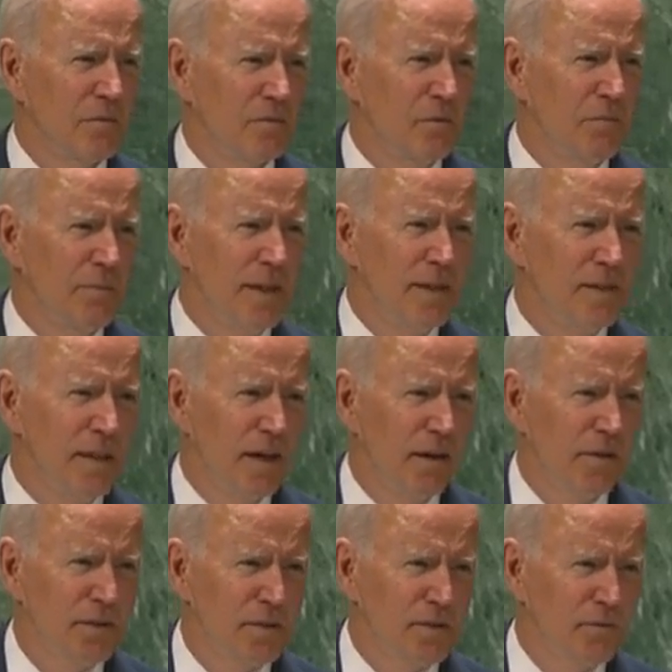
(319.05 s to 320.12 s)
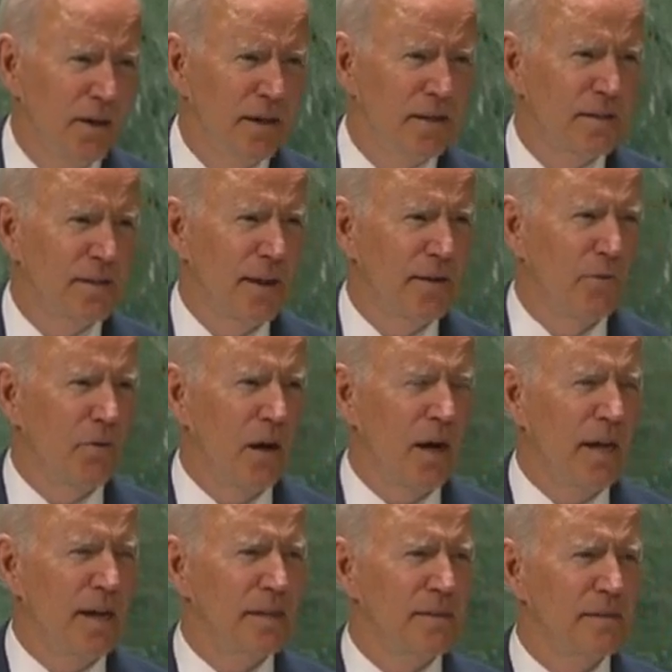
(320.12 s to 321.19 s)
We'll meet terrorist threats that
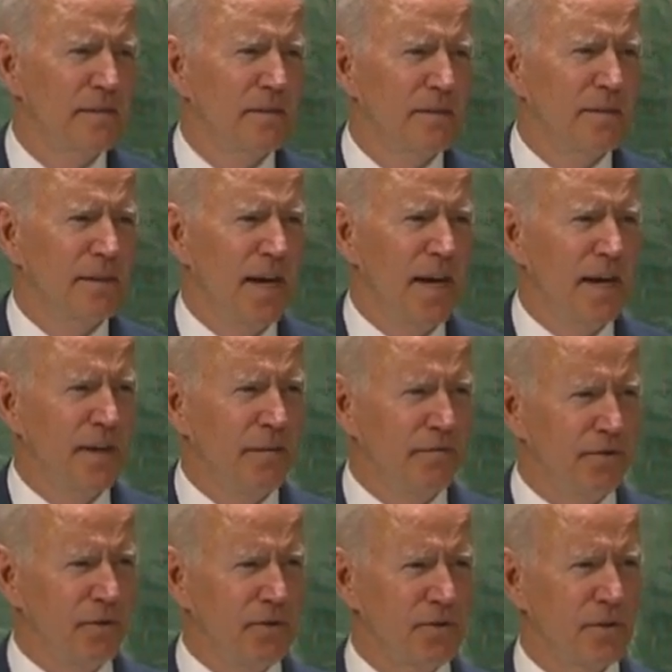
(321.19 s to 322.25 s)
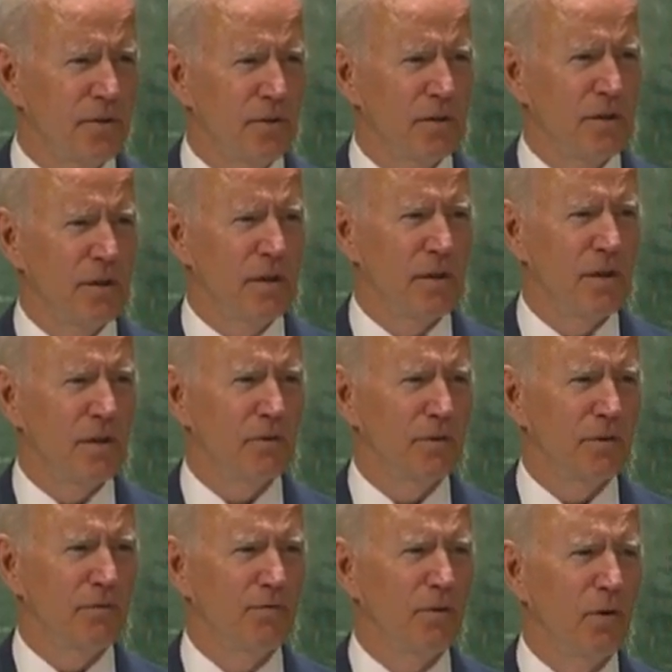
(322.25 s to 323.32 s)
arise today and in the future
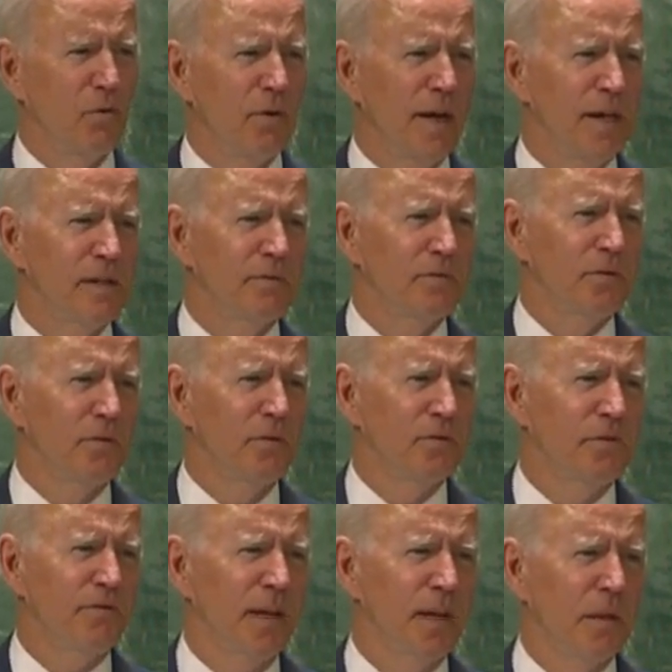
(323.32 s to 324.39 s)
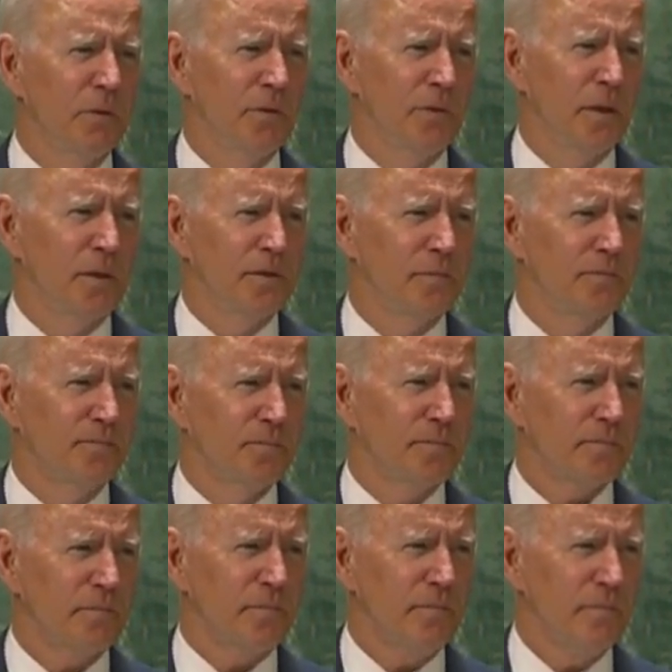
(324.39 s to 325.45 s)
with a full range of tools available to us,
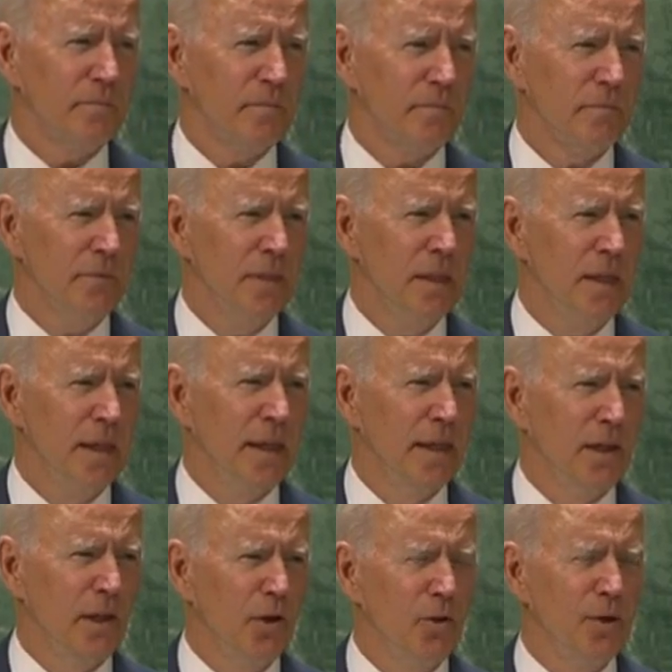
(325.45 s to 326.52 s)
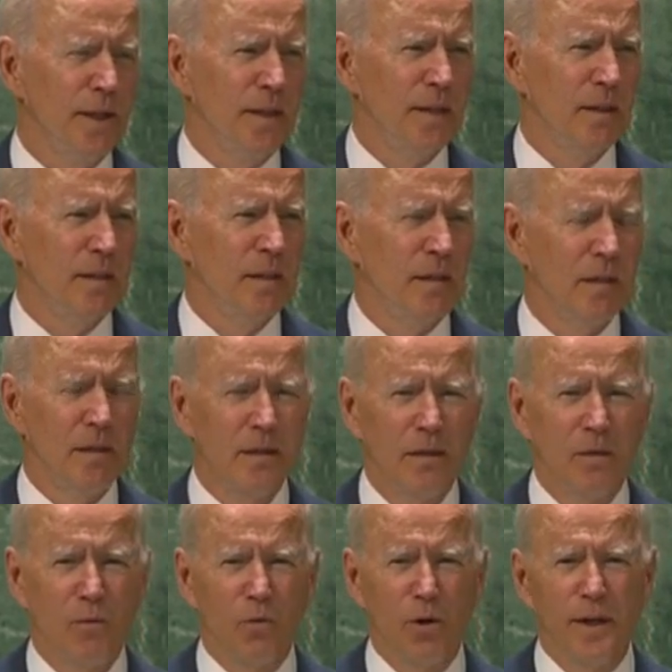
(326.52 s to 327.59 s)
including
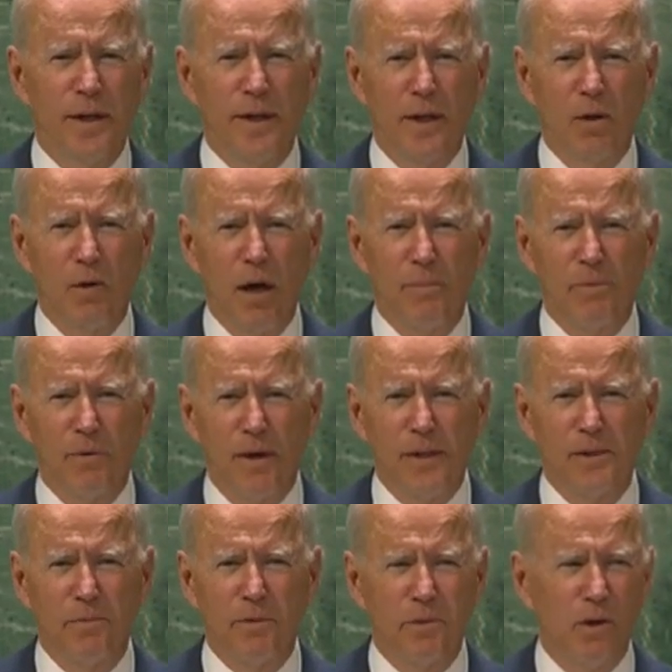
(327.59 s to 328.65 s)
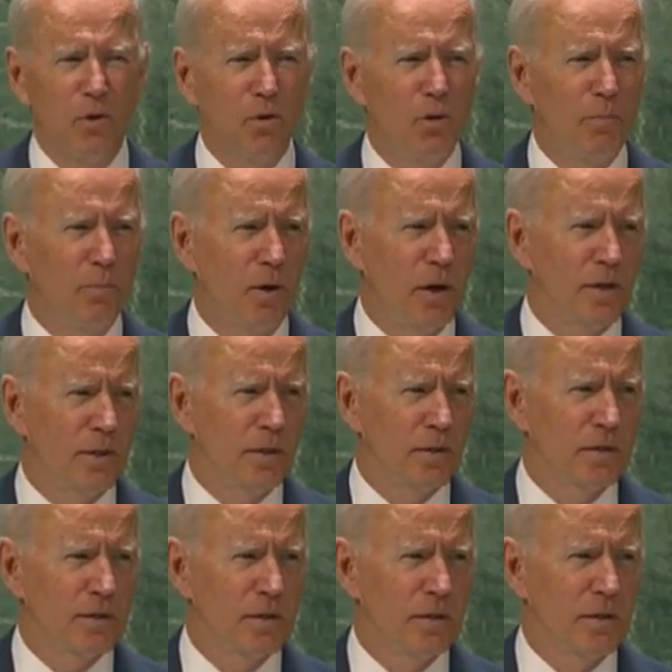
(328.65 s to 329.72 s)
working in cooperation with local
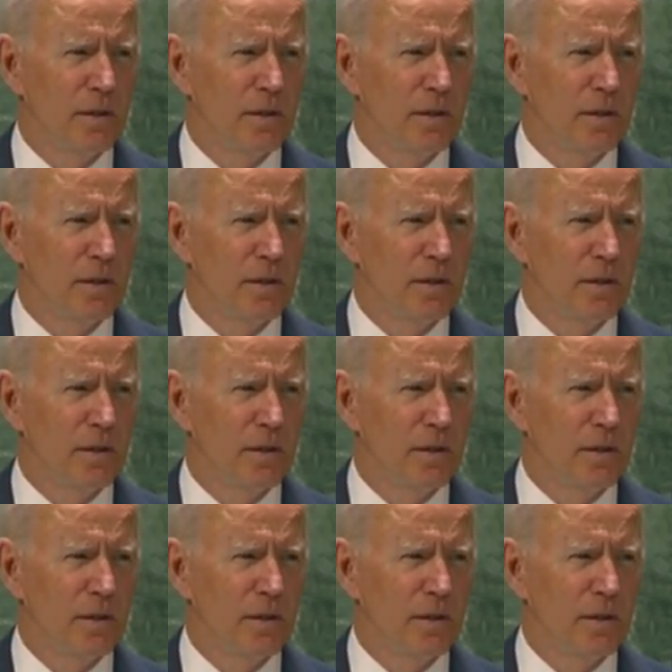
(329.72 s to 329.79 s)
partners